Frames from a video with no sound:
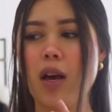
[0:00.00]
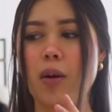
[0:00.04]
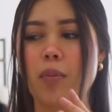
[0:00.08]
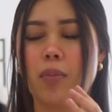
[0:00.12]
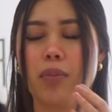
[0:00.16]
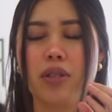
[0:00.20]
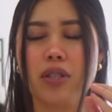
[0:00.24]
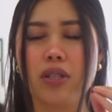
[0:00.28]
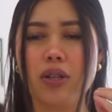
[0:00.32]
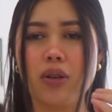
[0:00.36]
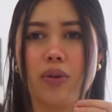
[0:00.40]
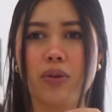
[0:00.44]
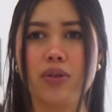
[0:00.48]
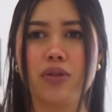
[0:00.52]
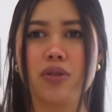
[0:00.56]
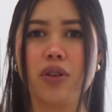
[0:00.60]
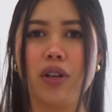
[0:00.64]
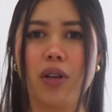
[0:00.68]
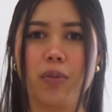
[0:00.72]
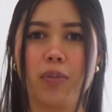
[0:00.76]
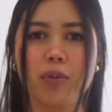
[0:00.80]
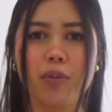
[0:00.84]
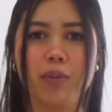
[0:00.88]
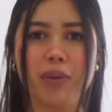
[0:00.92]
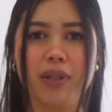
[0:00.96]
But she also
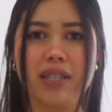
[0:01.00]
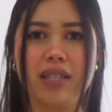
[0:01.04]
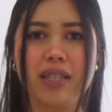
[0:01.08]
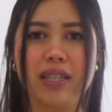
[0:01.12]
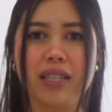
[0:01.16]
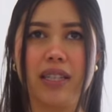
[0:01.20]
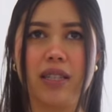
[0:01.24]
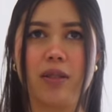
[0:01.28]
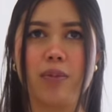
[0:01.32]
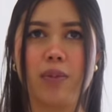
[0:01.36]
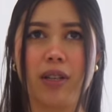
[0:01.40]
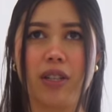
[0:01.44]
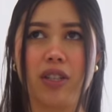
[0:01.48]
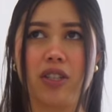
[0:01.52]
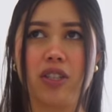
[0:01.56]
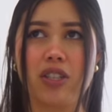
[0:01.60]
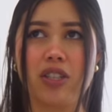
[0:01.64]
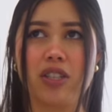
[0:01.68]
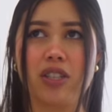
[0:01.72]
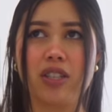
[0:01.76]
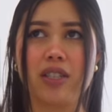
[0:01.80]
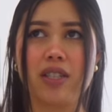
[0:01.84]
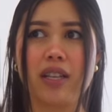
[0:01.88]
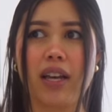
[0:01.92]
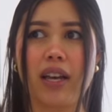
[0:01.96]
implements this because she's
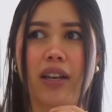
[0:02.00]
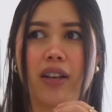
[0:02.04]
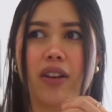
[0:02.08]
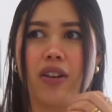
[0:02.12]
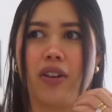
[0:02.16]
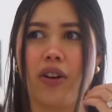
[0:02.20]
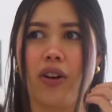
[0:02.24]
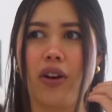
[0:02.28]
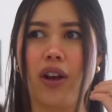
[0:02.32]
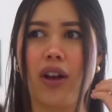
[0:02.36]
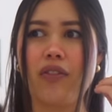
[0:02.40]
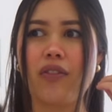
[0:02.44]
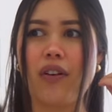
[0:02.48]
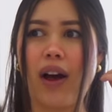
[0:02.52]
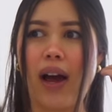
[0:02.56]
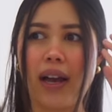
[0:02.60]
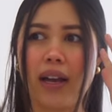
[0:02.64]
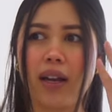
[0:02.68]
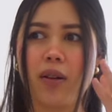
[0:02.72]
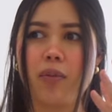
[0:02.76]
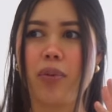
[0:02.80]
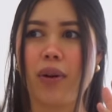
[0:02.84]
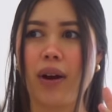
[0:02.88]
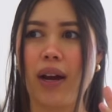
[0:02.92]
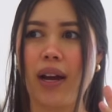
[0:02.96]
just like, you know, if I
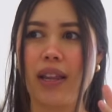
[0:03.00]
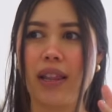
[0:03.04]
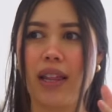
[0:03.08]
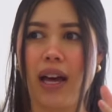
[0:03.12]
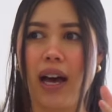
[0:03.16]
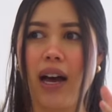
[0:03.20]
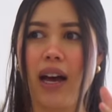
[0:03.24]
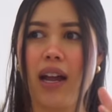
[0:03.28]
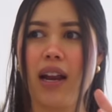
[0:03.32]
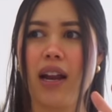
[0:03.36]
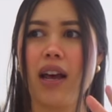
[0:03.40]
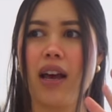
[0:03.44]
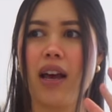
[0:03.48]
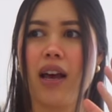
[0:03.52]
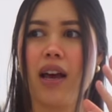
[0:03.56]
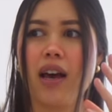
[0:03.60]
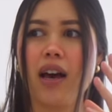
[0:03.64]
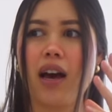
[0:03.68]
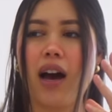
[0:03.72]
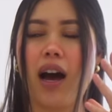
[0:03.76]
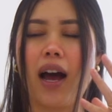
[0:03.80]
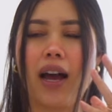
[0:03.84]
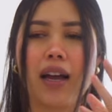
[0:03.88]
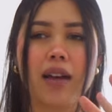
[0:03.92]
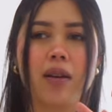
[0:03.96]
can pray that,
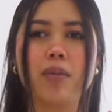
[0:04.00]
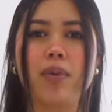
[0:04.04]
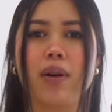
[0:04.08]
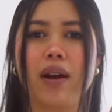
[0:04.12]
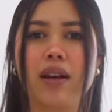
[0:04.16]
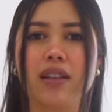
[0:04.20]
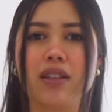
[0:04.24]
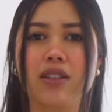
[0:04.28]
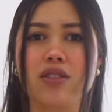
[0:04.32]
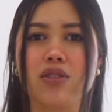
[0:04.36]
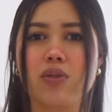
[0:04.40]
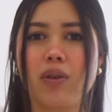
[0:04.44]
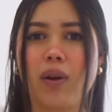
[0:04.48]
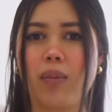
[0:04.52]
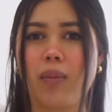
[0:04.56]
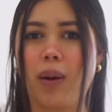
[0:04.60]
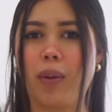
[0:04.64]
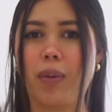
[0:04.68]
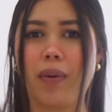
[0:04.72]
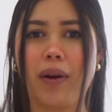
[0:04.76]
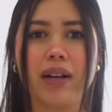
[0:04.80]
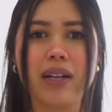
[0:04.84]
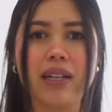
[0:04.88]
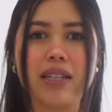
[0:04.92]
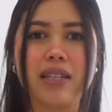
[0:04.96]
I can pray this throughout my
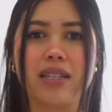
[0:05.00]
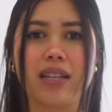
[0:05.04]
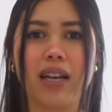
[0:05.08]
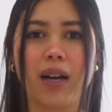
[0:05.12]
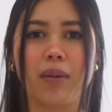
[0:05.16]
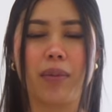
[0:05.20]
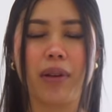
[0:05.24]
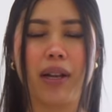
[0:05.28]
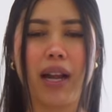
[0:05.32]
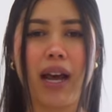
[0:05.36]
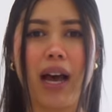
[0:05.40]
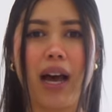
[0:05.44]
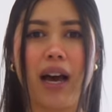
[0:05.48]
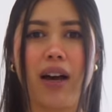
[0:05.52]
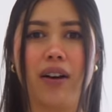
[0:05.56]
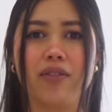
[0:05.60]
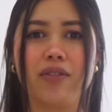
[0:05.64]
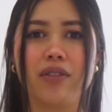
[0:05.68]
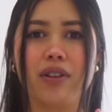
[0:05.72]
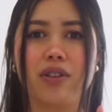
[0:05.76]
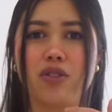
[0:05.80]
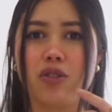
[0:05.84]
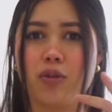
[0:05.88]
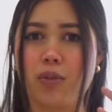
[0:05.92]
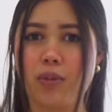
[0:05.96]
pregnancy. I'm gonna
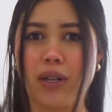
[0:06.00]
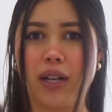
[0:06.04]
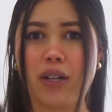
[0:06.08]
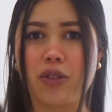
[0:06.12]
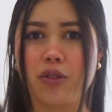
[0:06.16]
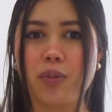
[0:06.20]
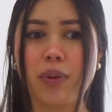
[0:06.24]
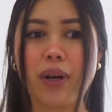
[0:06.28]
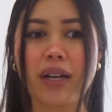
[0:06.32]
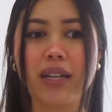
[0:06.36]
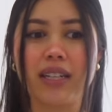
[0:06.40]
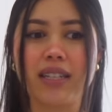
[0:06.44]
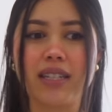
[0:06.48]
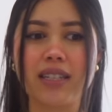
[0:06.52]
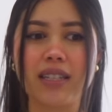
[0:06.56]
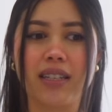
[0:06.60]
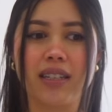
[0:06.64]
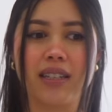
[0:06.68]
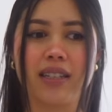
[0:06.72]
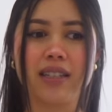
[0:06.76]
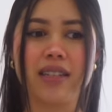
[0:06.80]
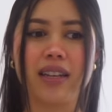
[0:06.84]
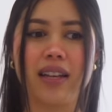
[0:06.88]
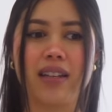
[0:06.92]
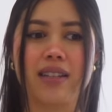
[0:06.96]
have a supernatural pregnancy
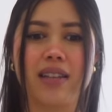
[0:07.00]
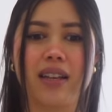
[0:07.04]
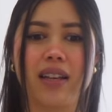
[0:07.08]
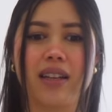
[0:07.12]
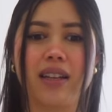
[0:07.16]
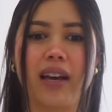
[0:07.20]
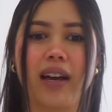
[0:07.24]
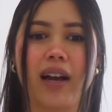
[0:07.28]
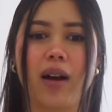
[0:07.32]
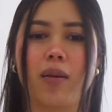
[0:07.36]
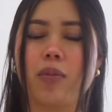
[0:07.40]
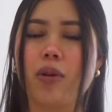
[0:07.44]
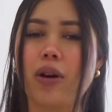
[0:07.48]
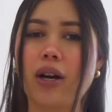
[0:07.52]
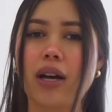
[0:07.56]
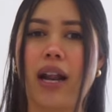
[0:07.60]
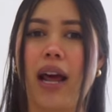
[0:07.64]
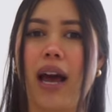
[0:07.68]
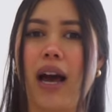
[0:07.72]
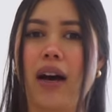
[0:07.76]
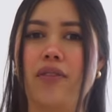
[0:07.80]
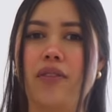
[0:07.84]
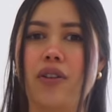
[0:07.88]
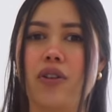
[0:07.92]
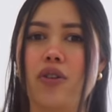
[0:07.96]
in the sense that, like, I'm not gonna
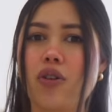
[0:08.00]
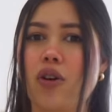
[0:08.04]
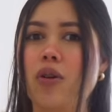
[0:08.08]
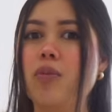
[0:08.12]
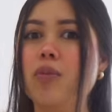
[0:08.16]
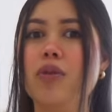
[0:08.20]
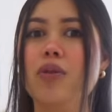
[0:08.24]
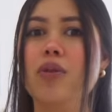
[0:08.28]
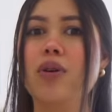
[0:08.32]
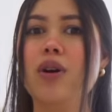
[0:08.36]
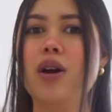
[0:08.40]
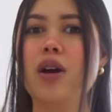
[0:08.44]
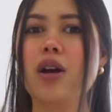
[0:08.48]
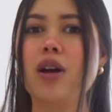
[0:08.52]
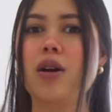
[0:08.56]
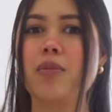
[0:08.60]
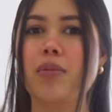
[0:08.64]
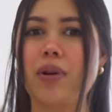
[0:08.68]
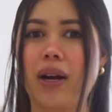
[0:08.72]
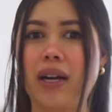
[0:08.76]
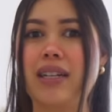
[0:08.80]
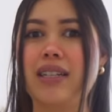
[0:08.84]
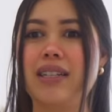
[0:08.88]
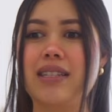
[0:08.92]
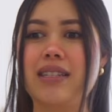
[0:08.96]
have a normal
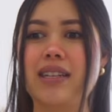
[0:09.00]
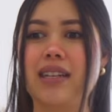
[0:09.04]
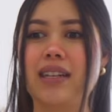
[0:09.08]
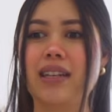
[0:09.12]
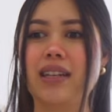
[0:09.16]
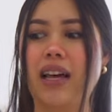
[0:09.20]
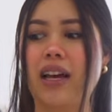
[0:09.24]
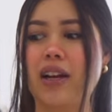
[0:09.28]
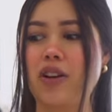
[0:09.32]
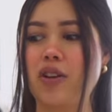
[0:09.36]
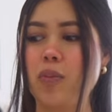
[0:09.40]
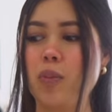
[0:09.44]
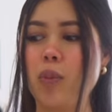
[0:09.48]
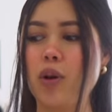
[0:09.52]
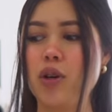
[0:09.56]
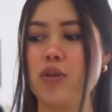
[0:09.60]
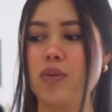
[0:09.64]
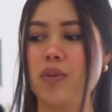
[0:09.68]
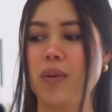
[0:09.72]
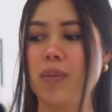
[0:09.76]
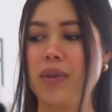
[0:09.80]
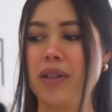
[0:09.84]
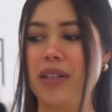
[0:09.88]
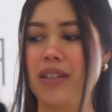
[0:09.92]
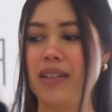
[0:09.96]
pregnancy like most
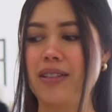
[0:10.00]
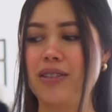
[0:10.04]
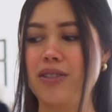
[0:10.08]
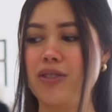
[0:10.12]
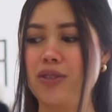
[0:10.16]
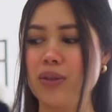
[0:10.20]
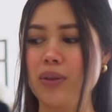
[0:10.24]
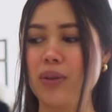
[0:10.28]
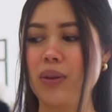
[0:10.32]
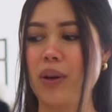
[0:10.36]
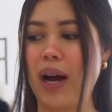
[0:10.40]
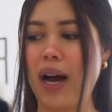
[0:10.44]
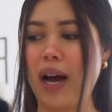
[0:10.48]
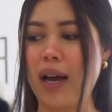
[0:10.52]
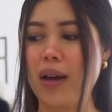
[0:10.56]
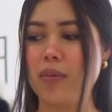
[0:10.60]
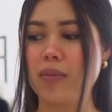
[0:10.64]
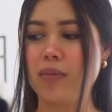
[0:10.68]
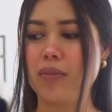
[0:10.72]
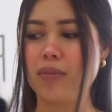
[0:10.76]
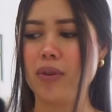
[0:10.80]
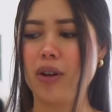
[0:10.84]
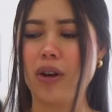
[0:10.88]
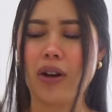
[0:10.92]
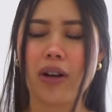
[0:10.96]
women do.
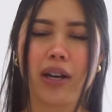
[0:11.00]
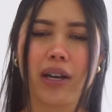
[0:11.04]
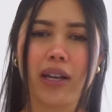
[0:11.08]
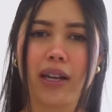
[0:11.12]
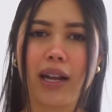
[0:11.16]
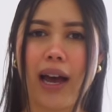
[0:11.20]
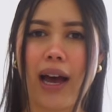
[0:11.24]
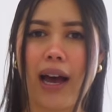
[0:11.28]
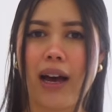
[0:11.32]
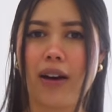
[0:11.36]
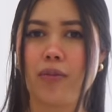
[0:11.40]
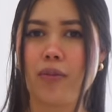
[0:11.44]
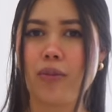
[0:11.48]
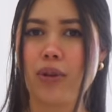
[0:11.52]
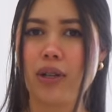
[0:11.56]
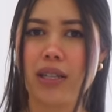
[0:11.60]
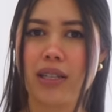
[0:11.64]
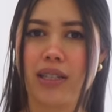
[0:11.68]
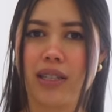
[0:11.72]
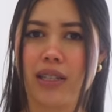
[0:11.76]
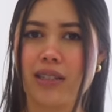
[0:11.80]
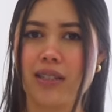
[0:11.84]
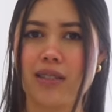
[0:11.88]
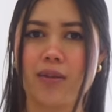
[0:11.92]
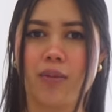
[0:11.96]
I'm not gonna have morning
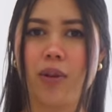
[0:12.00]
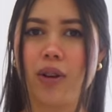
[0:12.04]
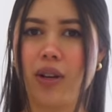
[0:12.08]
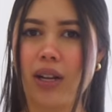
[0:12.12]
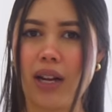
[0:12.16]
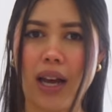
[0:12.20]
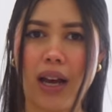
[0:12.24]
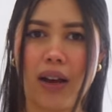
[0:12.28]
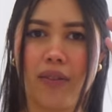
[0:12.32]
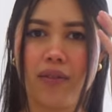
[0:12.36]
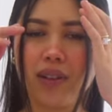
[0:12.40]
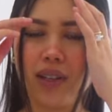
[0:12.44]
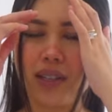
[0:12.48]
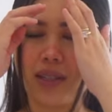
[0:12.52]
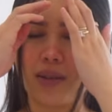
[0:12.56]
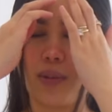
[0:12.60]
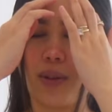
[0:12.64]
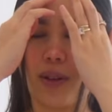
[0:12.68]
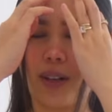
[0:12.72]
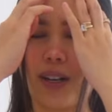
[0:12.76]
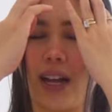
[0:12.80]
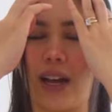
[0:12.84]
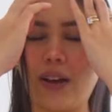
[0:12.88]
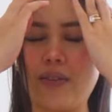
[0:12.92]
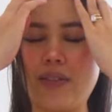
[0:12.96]
sickness. I'm not gonna have this. I'm
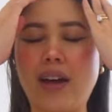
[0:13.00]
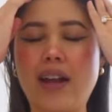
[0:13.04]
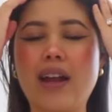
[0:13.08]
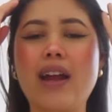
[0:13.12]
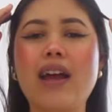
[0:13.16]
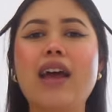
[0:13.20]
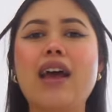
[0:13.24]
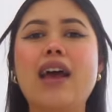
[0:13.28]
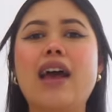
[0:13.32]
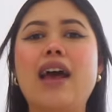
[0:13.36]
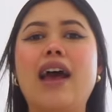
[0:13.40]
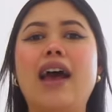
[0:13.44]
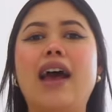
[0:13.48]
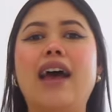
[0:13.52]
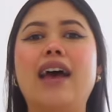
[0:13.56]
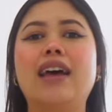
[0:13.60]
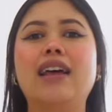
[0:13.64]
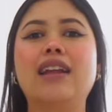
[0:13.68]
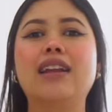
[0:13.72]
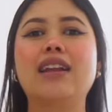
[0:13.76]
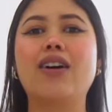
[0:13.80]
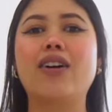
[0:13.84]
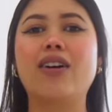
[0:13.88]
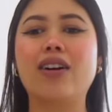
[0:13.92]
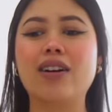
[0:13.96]
not gonna have that.
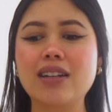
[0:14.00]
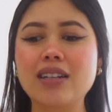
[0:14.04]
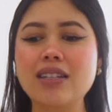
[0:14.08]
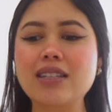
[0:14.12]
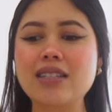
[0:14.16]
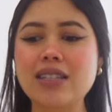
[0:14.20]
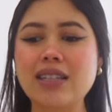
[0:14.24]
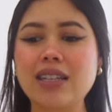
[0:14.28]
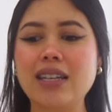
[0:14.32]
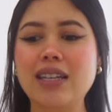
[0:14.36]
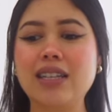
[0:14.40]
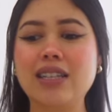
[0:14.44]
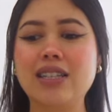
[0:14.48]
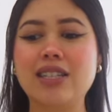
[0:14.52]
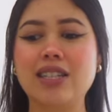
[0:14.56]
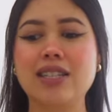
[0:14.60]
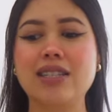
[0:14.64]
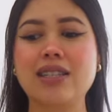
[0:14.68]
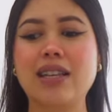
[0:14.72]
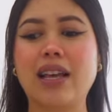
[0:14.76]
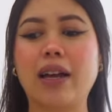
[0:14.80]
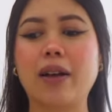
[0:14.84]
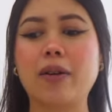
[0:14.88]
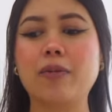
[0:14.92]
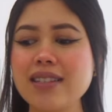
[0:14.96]
And honestly,
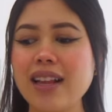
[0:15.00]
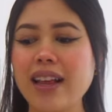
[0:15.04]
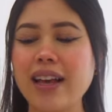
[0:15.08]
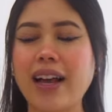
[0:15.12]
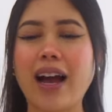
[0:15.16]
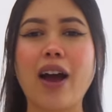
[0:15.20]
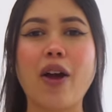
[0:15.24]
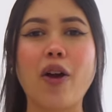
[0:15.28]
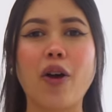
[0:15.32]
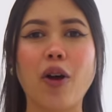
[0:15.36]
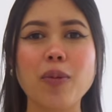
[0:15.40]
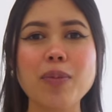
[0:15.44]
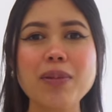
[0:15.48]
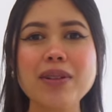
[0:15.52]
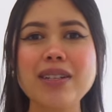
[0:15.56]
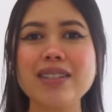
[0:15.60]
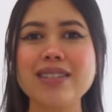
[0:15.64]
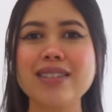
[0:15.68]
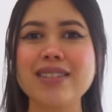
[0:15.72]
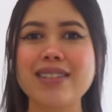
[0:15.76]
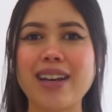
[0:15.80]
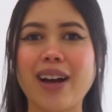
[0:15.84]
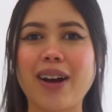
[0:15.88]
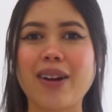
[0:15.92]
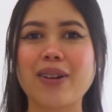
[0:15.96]
just like, like I hope it
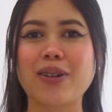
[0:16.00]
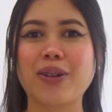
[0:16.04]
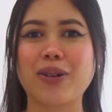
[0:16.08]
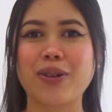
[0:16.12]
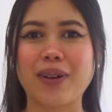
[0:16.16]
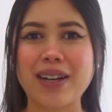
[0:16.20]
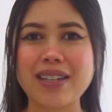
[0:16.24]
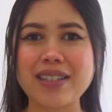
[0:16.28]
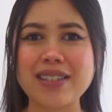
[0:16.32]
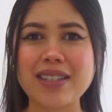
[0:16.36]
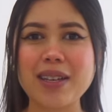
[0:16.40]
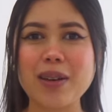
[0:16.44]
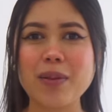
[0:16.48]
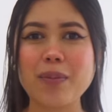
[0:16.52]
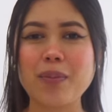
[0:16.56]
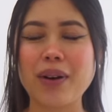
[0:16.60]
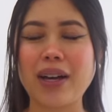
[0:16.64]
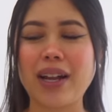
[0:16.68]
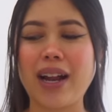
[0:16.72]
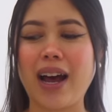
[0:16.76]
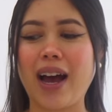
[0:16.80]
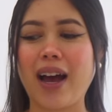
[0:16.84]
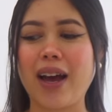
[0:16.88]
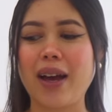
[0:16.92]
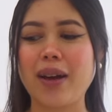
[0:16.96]
doesn't sound crazy,
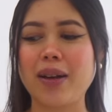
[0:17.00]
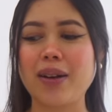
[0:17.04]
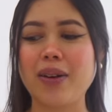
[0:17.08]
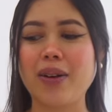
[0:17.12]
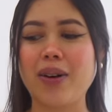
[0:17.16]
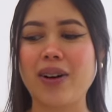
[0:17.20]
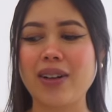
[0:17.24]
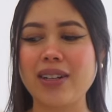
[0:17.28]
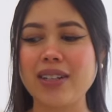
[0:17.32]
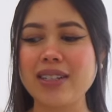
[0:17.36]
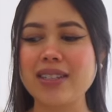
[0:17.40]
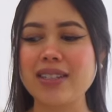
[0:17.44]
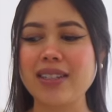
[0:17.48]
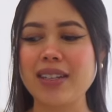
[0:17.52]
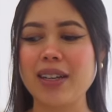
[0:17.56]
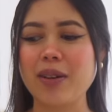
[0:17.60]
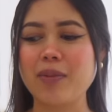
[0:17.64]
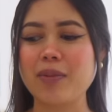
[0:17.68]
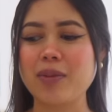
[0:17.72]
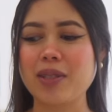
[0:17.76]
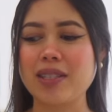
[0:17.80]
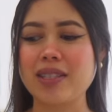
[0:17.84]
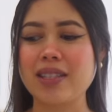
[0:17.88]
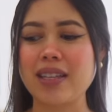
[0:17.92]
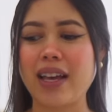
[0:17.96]
but I honestly am
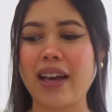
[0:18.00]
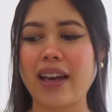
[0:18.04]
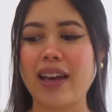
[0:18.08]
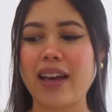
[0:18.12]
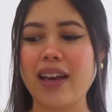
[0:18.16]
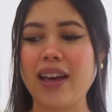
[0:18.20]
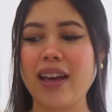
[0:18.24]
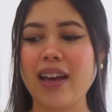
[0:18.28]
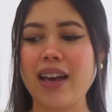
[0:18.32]
just like,